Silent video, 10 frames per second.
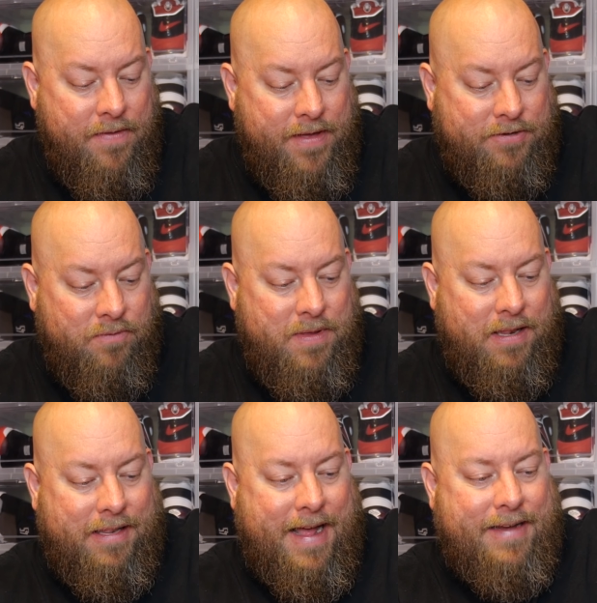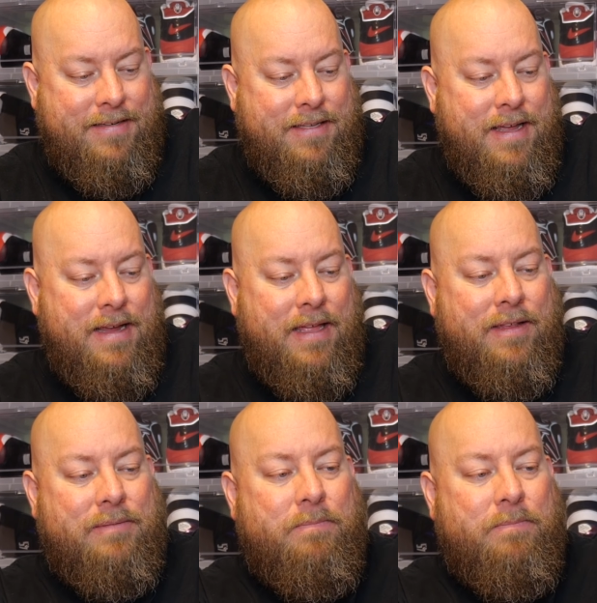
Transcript: That's going to be the last thing in this